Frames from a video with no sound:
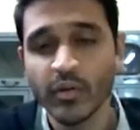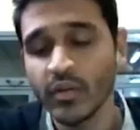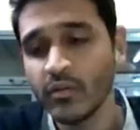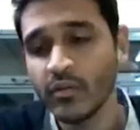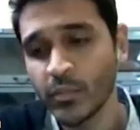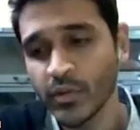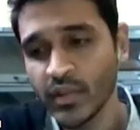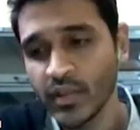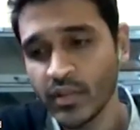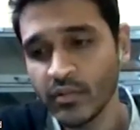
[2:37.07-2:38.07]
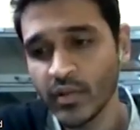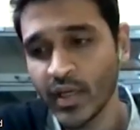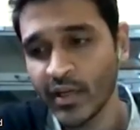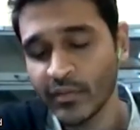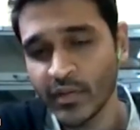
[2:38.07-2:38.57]
we proceeded
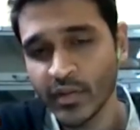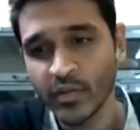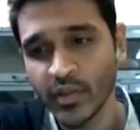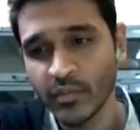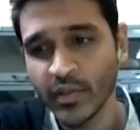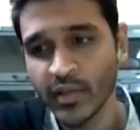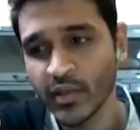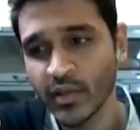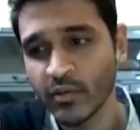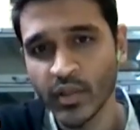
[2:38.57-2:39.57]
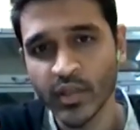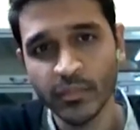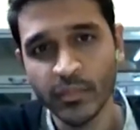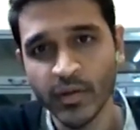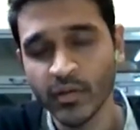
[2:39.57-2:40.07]
after doing that uh, workup